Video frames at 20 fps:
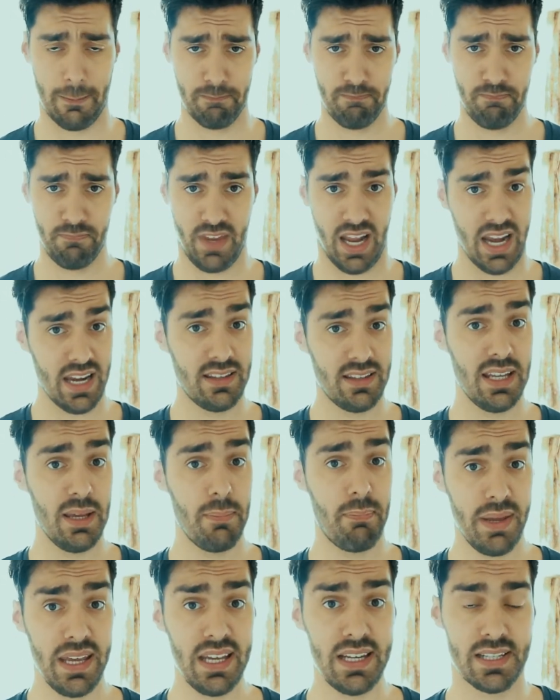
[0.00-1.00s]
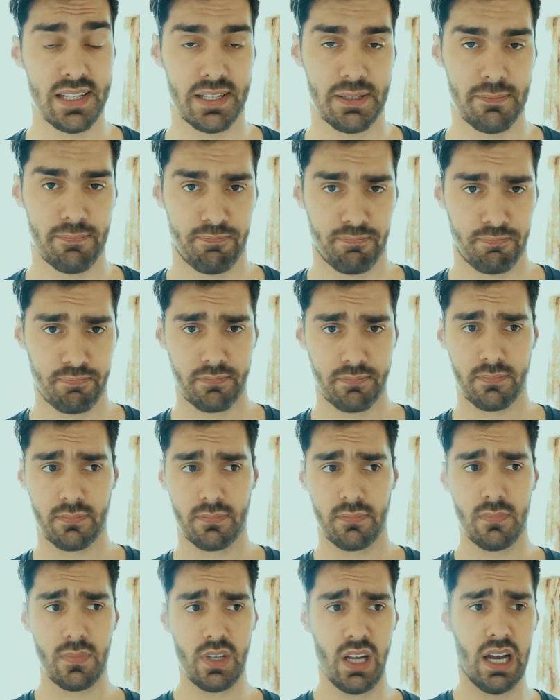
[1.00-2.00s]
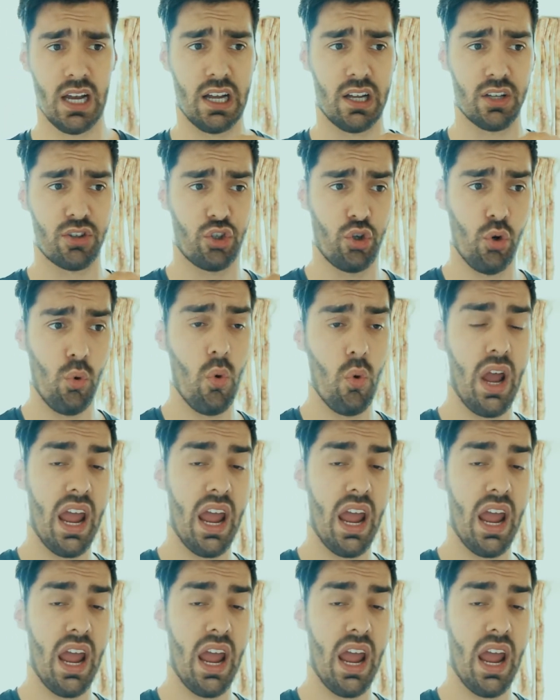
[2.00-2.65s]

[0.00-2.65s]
ATPs. 2